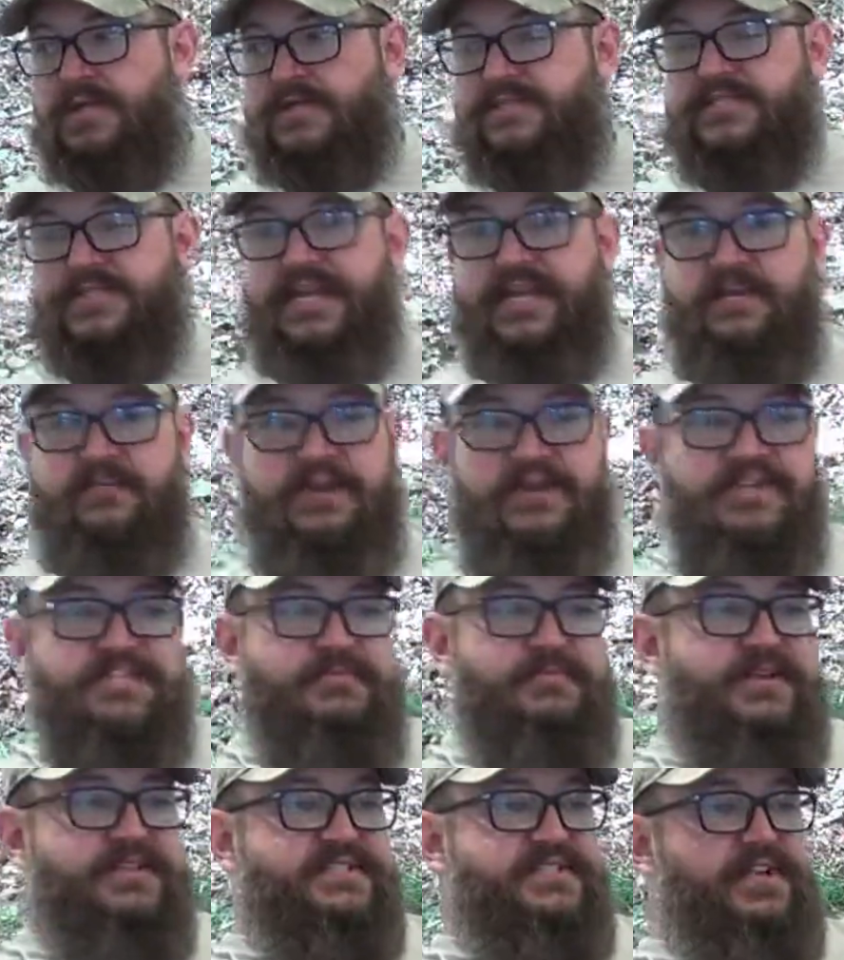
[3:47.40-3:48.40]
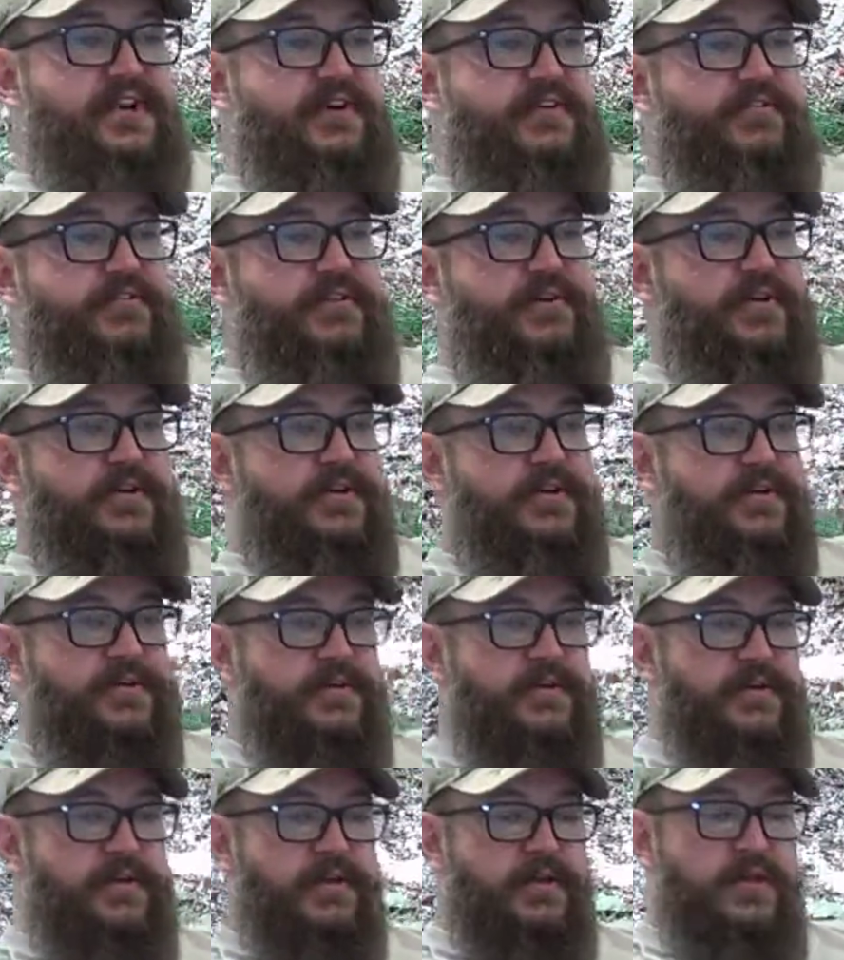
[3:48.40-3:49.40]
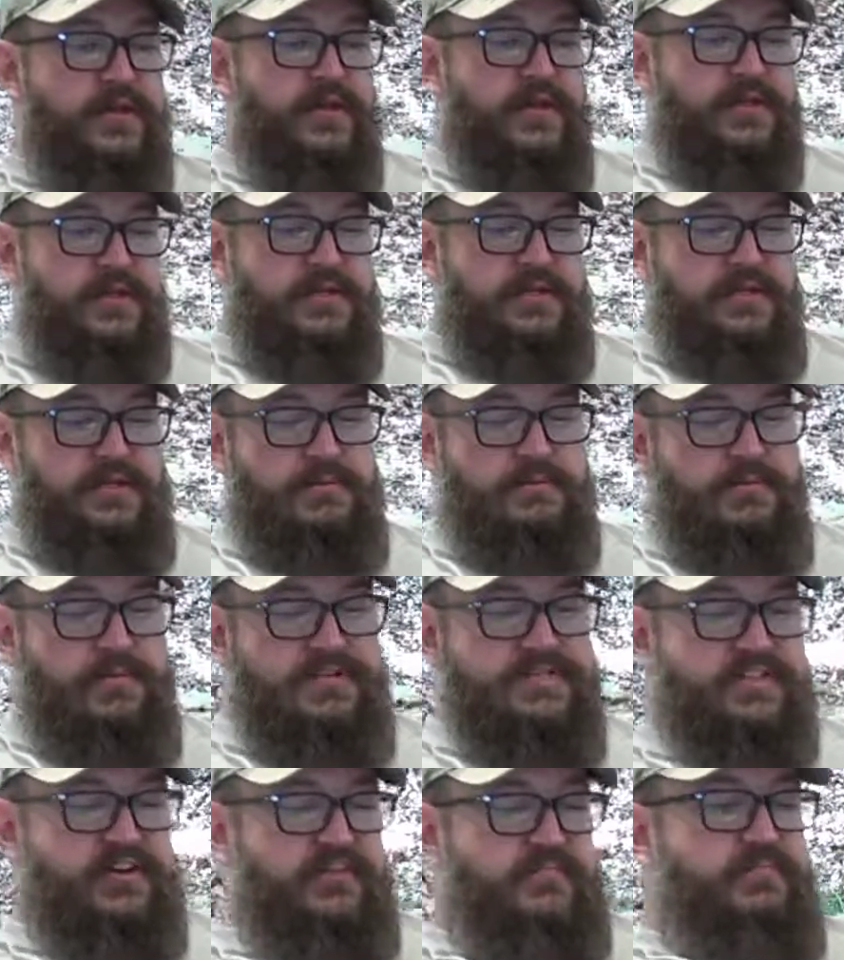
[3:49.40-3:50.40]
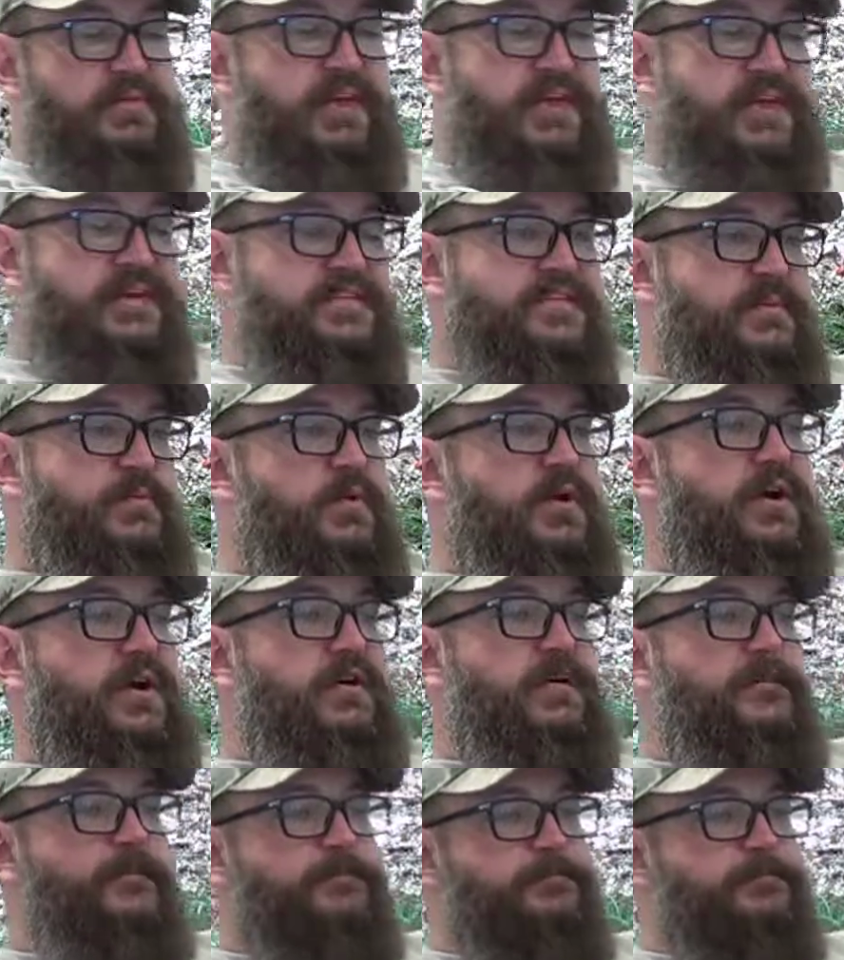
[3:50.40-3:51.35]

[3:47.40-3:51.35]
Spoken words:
Take a minute to myself. The boy's off playing somewhere,